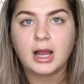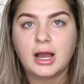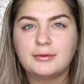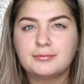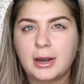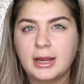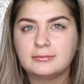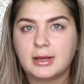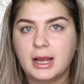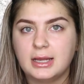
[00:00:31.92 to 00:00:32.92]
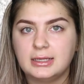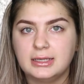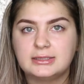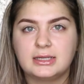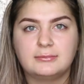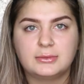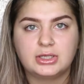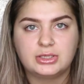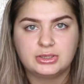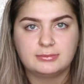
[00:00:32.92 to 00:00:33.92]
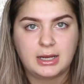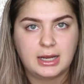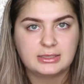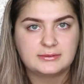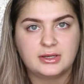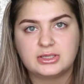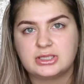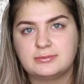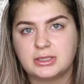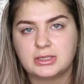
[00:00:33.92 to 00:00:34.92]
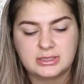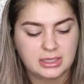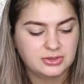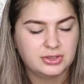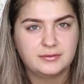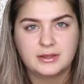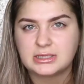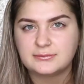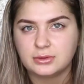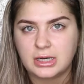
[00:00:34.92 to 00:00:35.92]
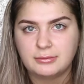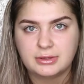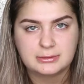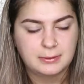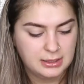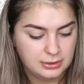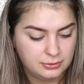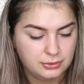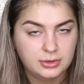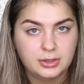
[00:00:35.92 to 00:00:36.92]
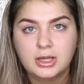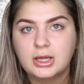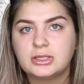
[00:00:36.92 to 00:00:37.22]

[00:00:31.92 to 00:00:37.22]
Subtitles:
I've primed my eyelids and I'm going to do my eyes first just because I don't know if there's fallout with this palette or not.